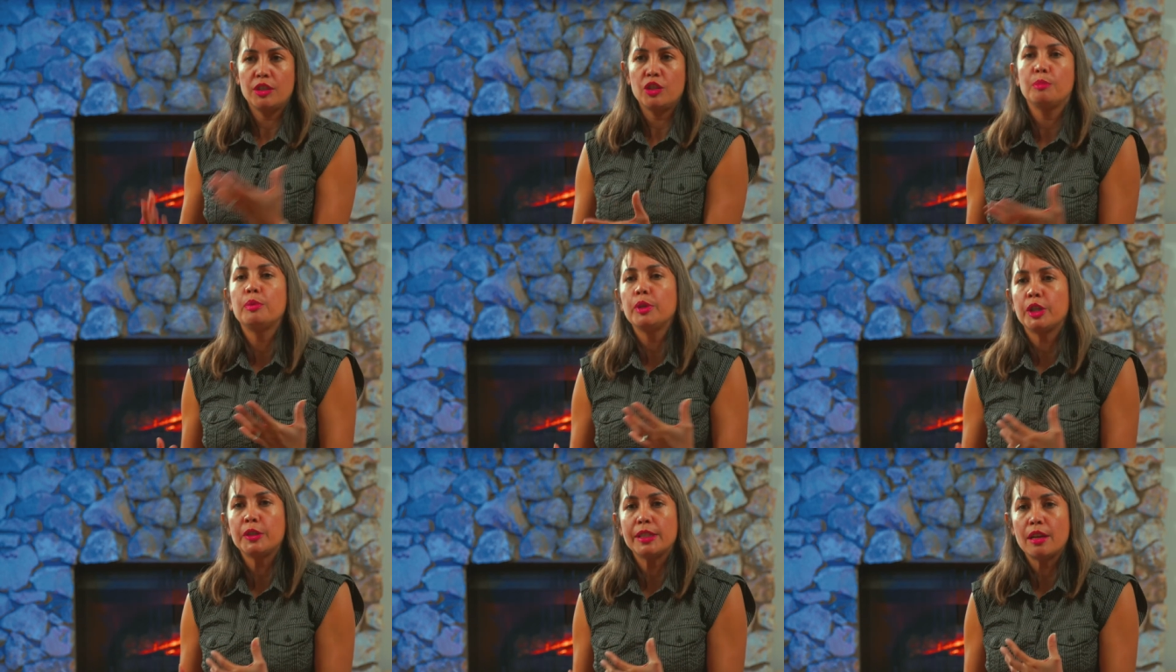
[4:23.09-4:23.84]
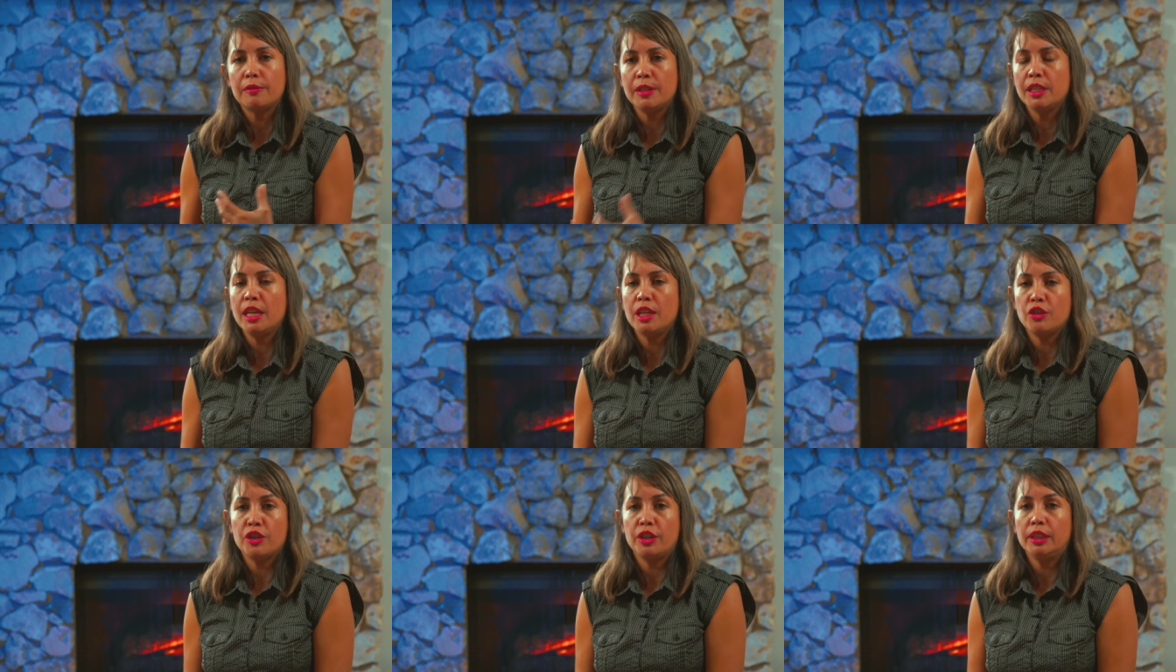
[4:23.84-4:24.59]
She put herself in
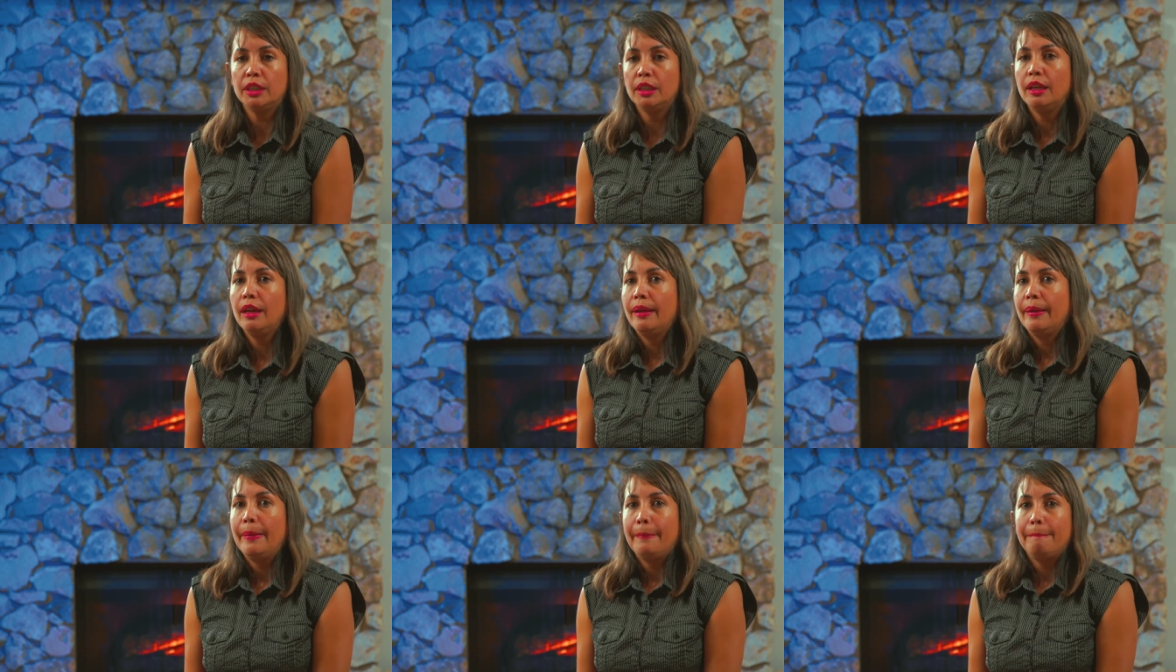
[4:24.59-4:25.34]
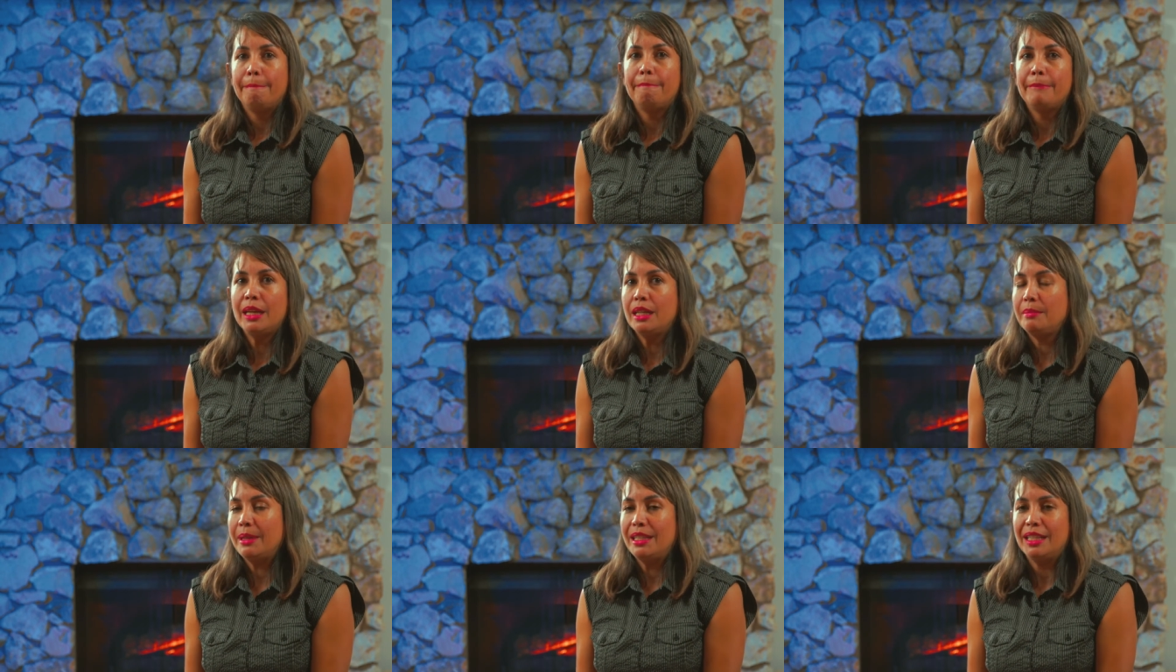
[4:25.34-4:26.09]
danger
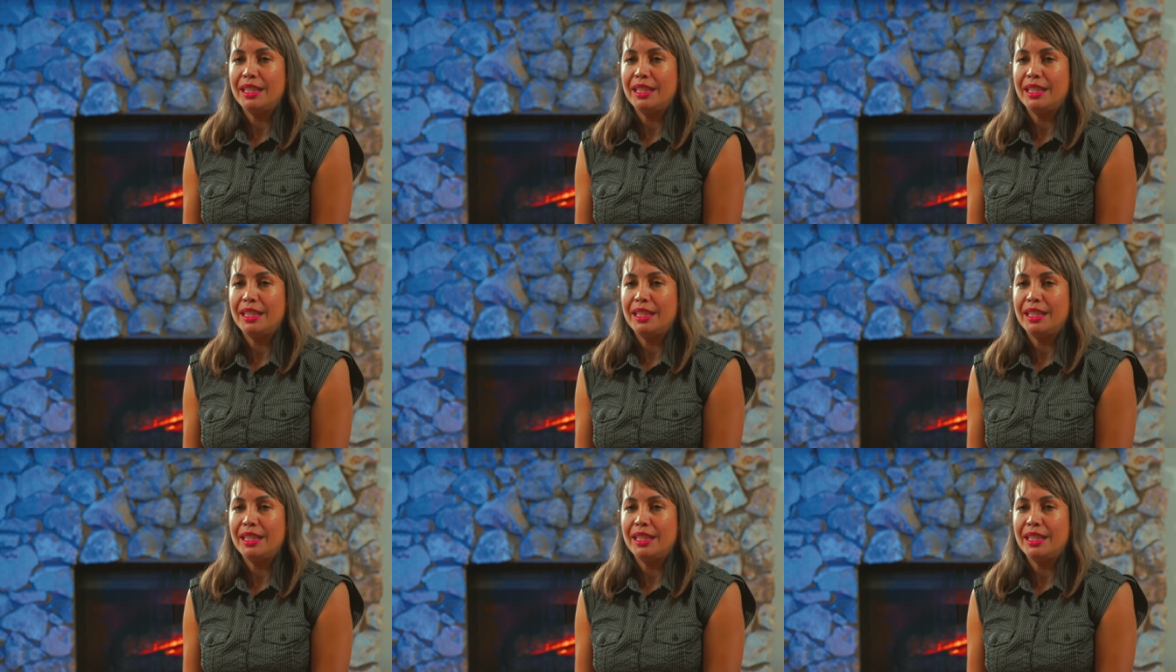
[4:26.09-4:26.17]
many, many